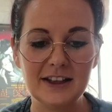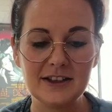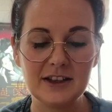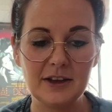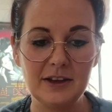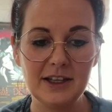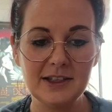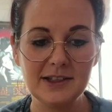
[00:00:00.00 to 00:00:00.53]

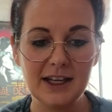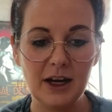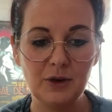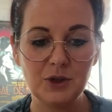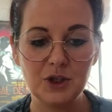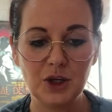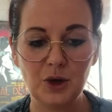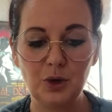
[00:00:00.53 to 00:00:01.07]
So this
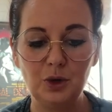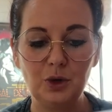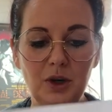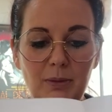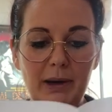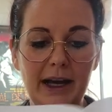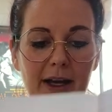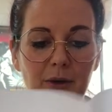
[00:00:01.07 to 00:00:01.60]
tells you all
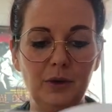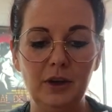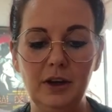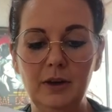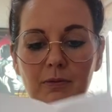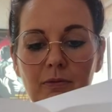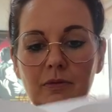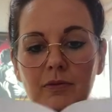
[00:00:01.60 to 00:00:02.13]
about them.